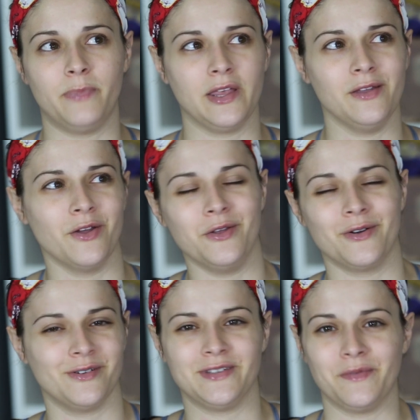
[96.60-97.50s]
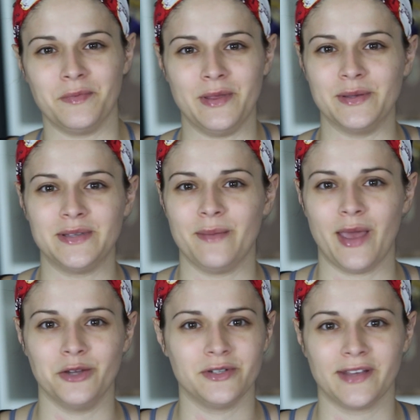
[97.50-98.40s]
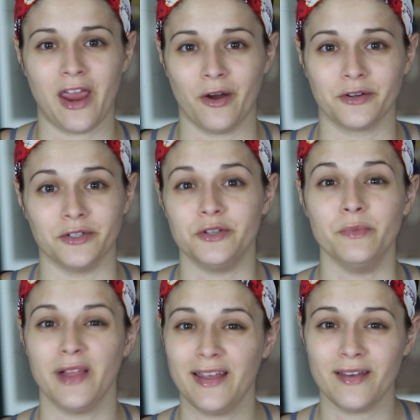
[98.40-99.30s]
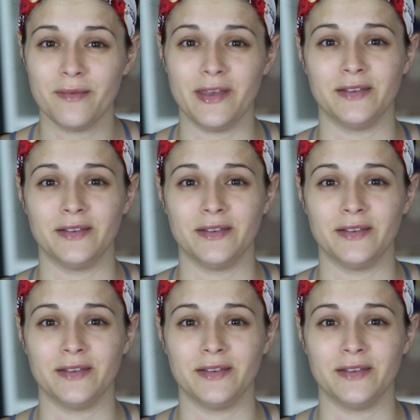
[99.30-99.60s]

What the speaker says: But you don't always have to be the same age as a character to play them,